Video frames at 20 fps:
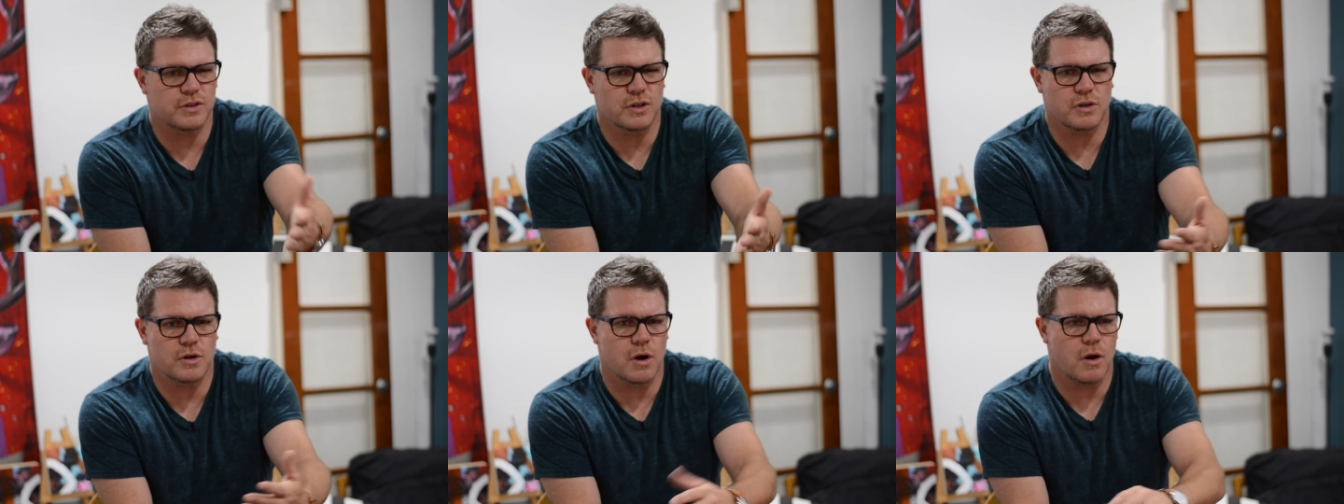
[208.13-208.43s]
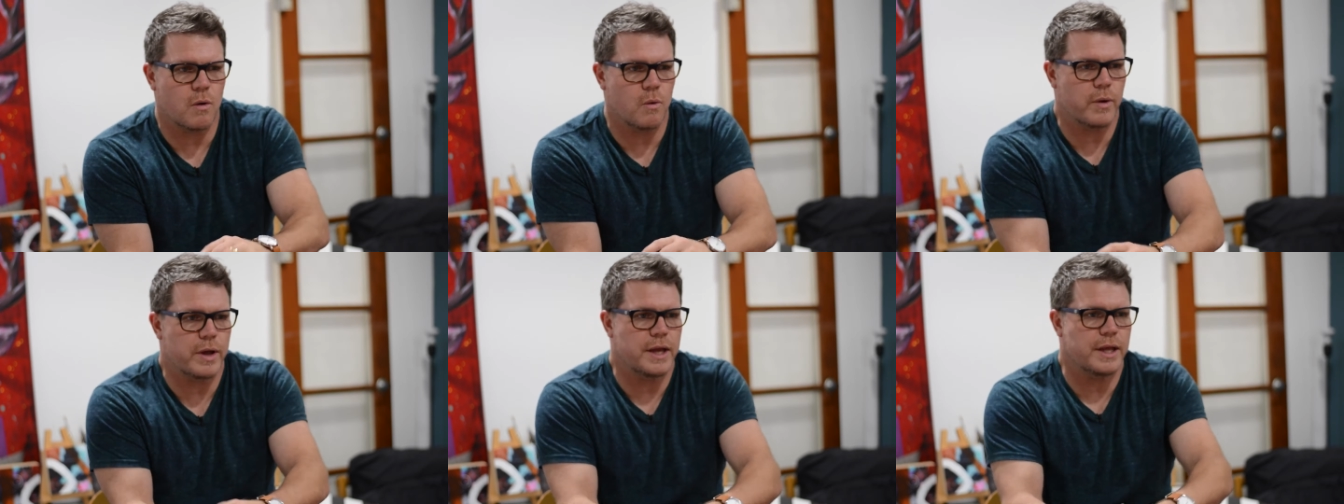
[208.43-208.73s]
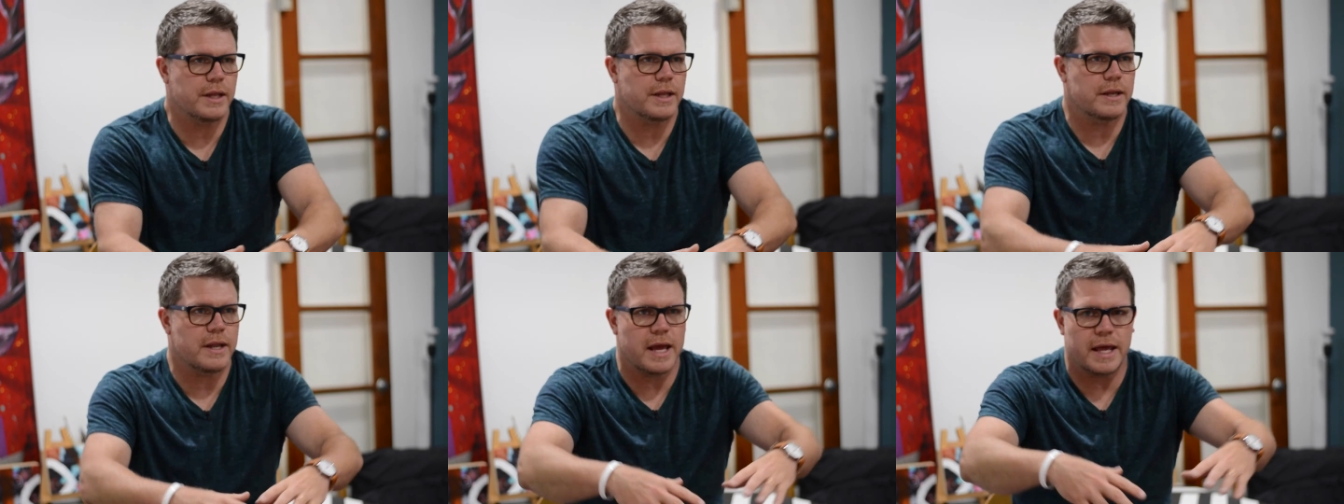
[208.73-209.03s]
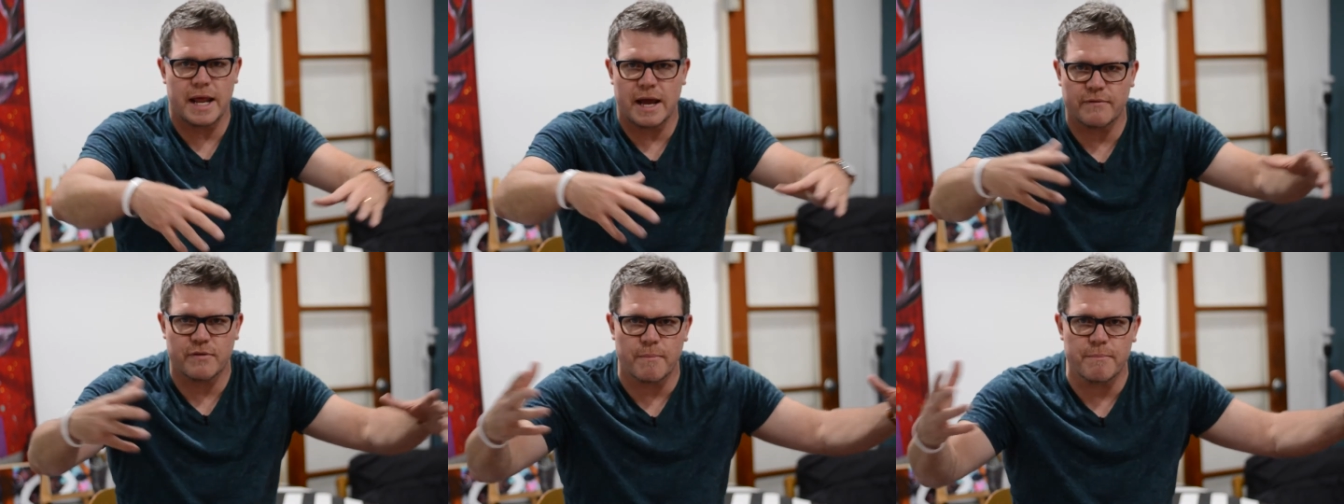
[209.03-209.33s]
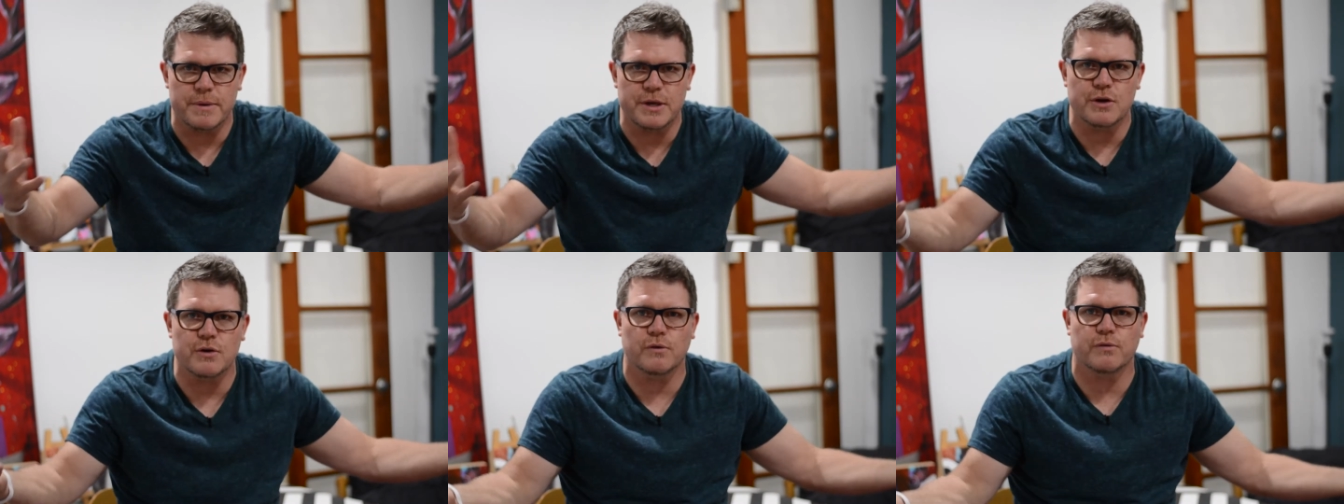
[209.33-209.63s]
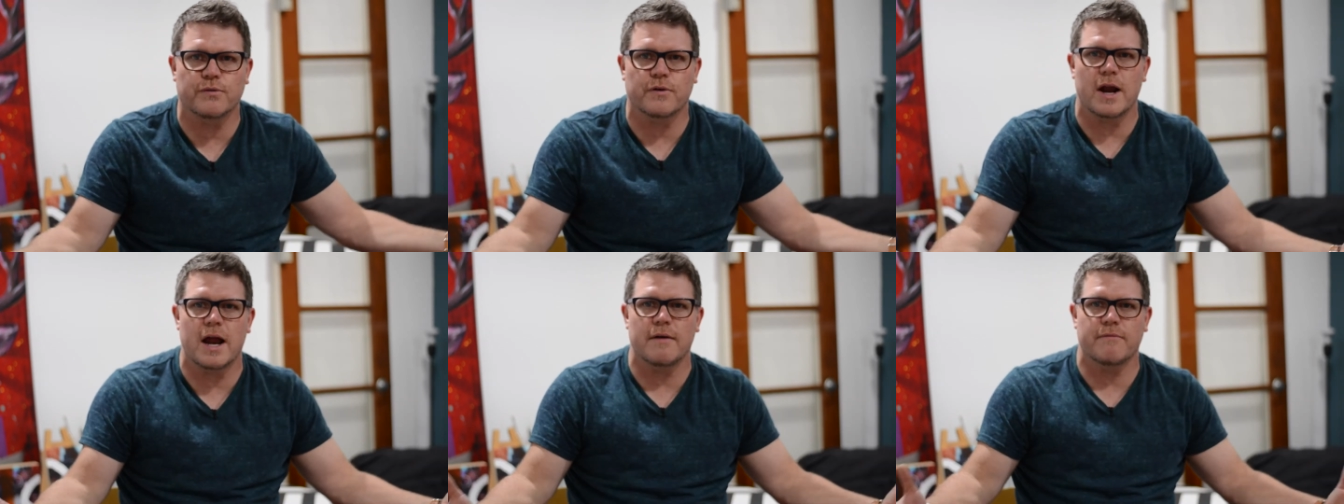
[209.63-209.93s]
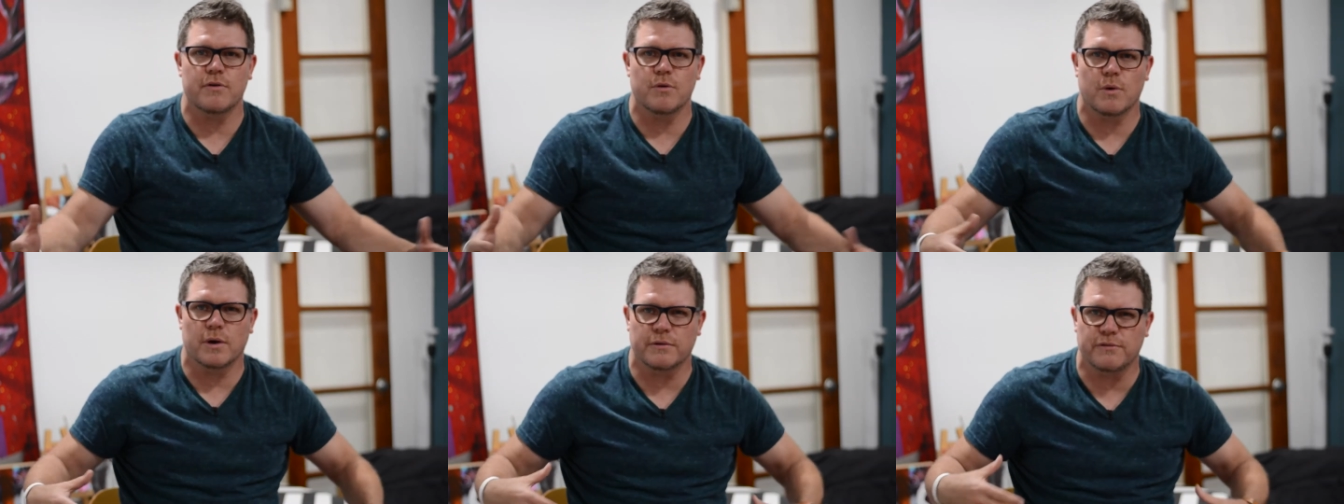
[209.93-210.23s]
to go in and have a meal for
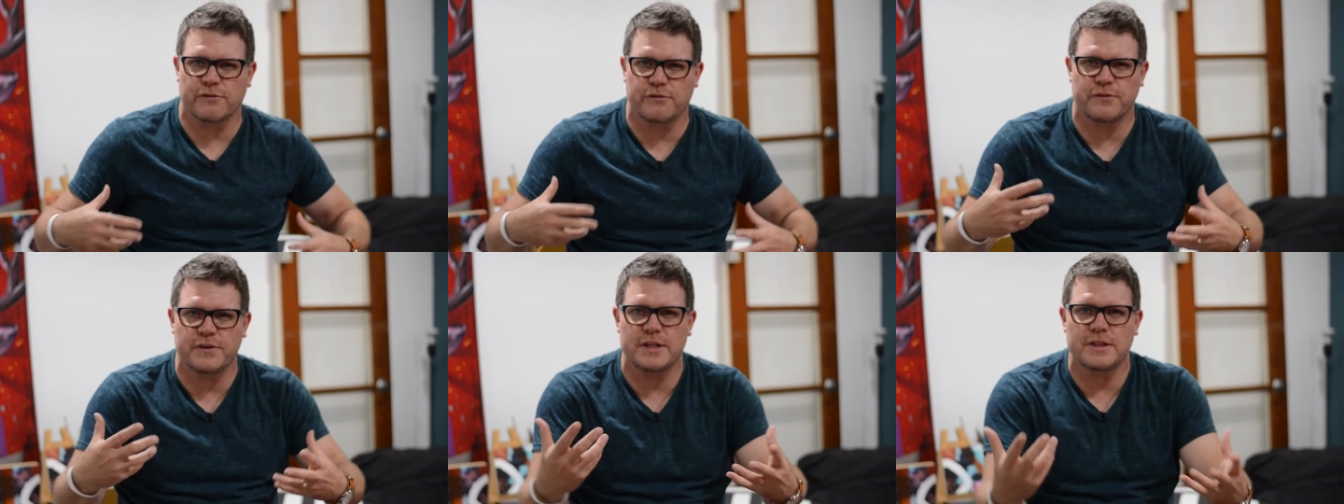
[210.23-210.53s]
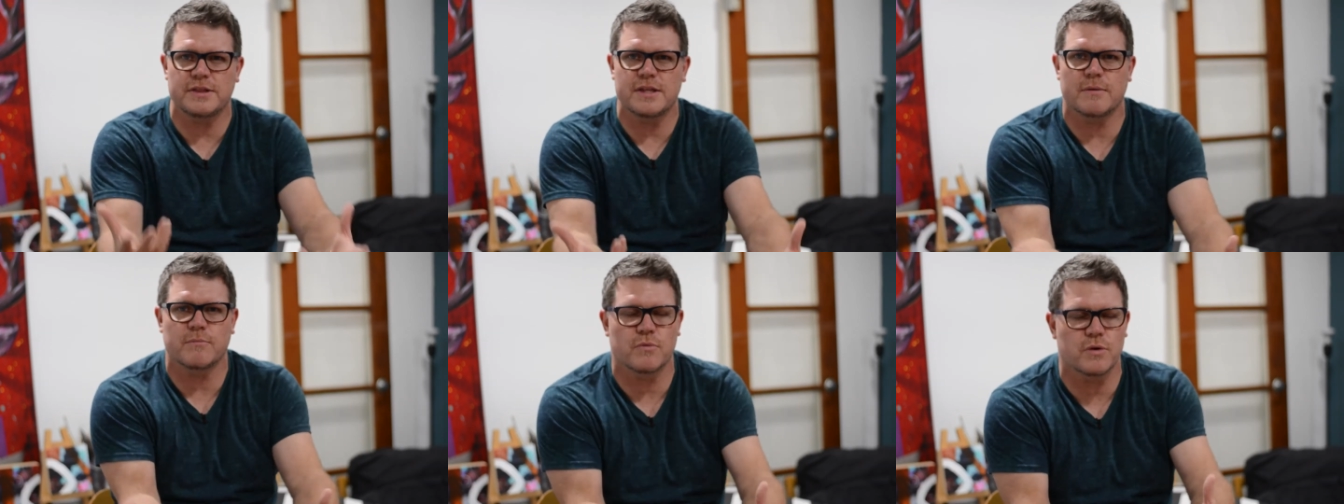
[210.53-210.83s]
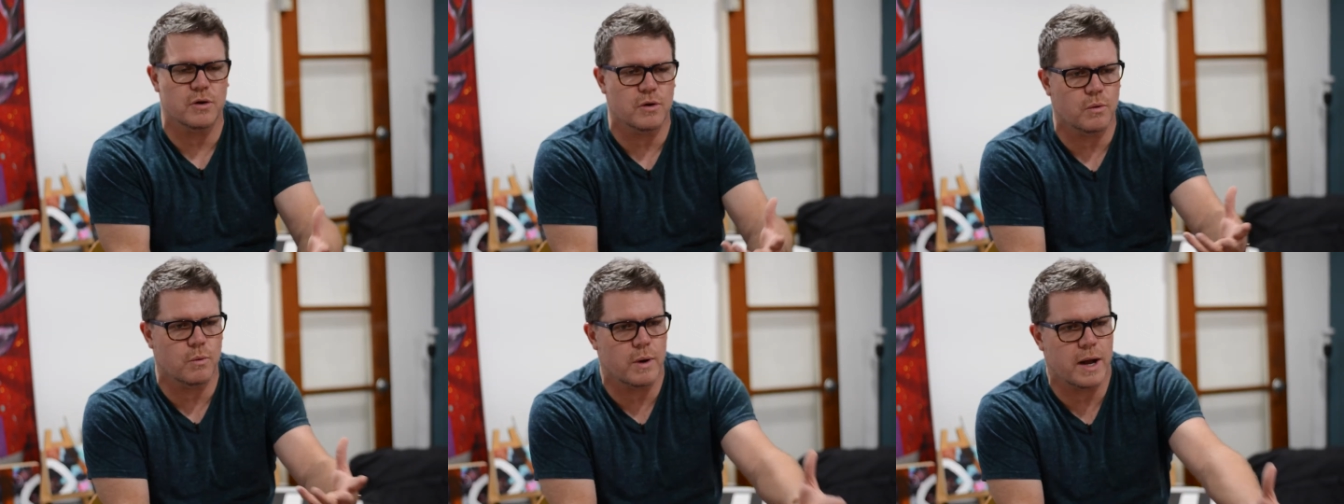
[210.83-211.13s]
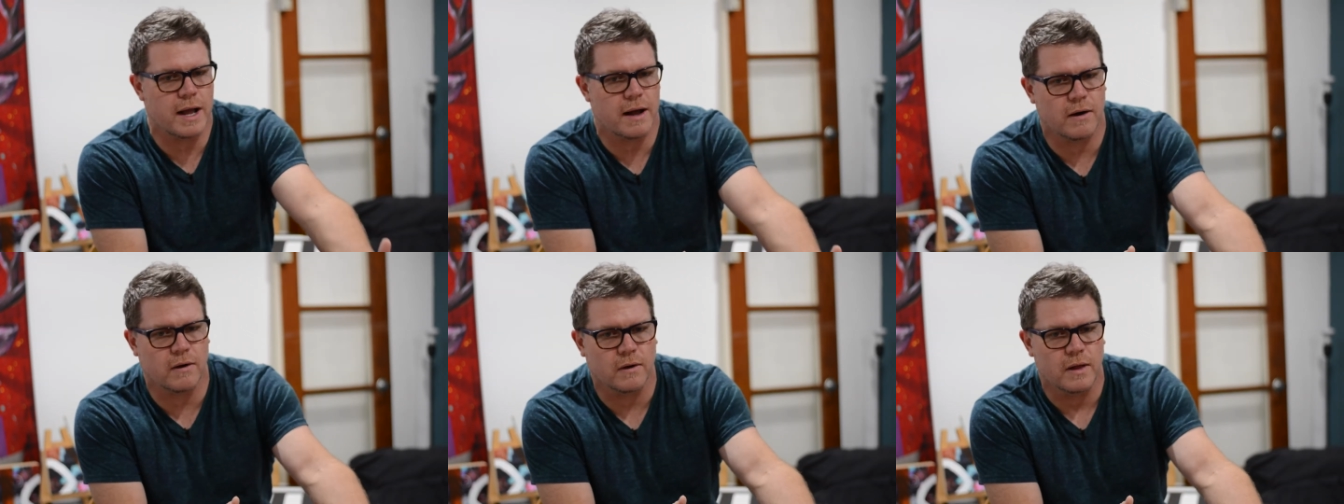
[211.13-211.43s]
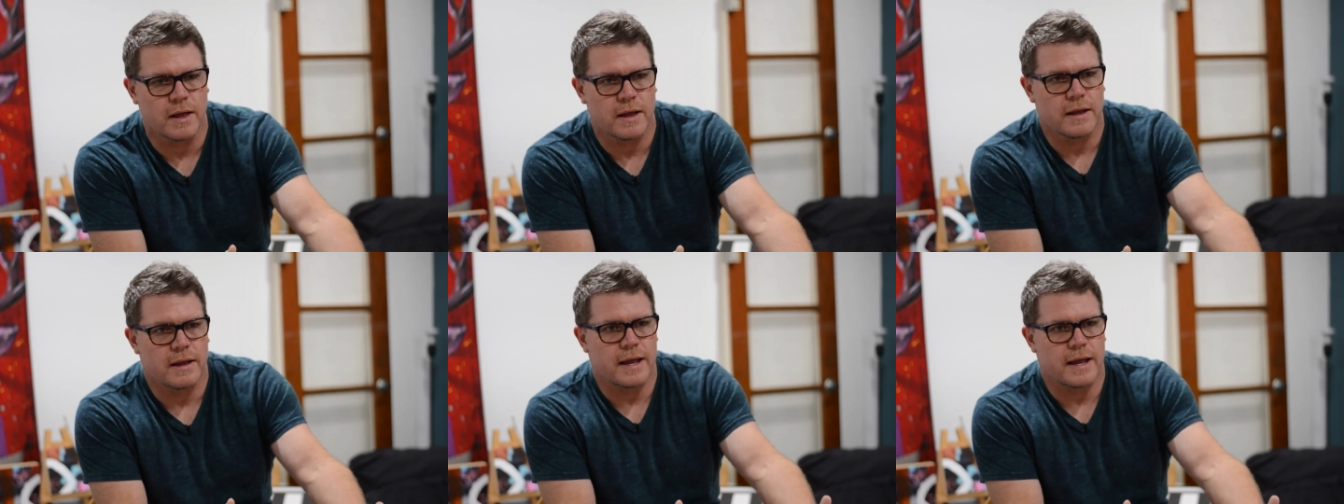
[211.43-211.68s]
everyone, feed them real well.